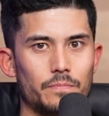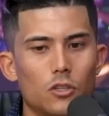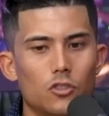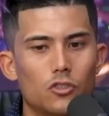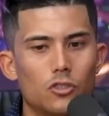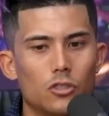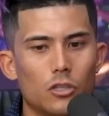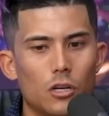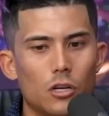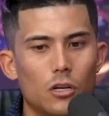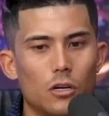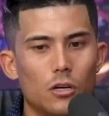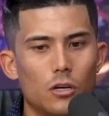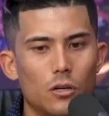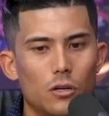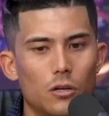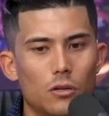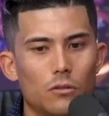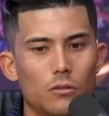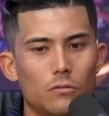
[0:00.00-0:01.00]

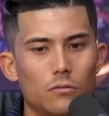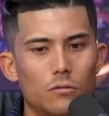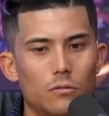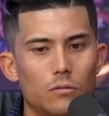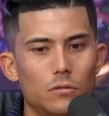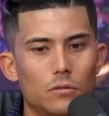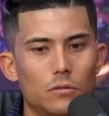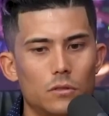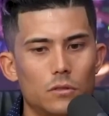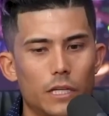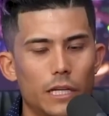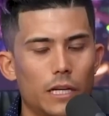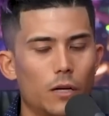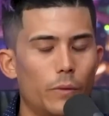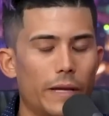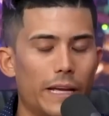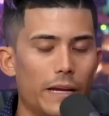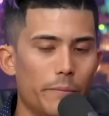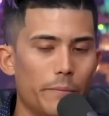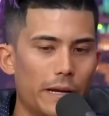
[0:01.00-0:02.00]
So, you know,
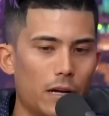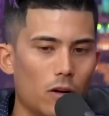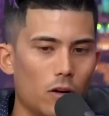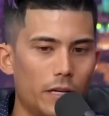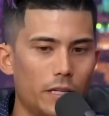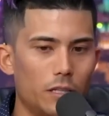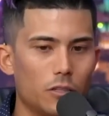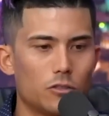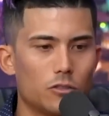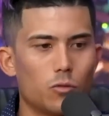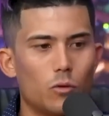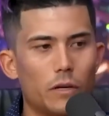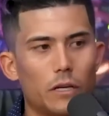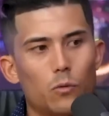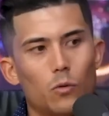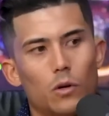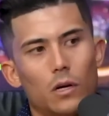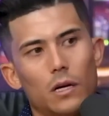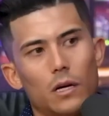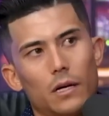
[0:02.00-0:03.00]
we get married. You're
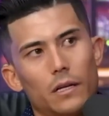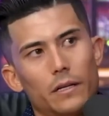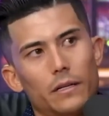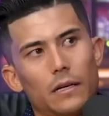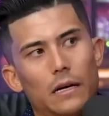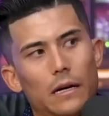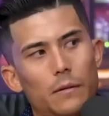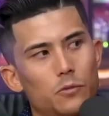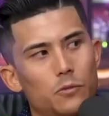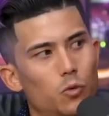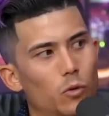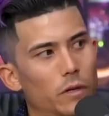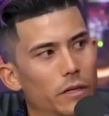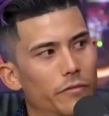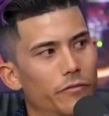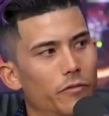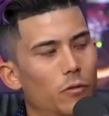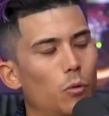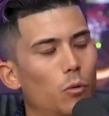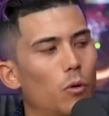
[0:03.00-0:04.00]
twenty-one. I'm
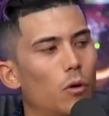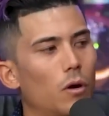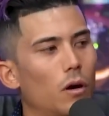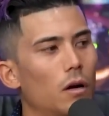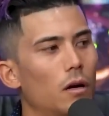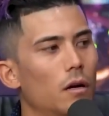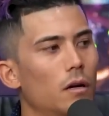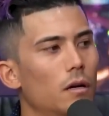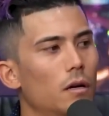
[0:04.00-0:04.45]
twenty-four.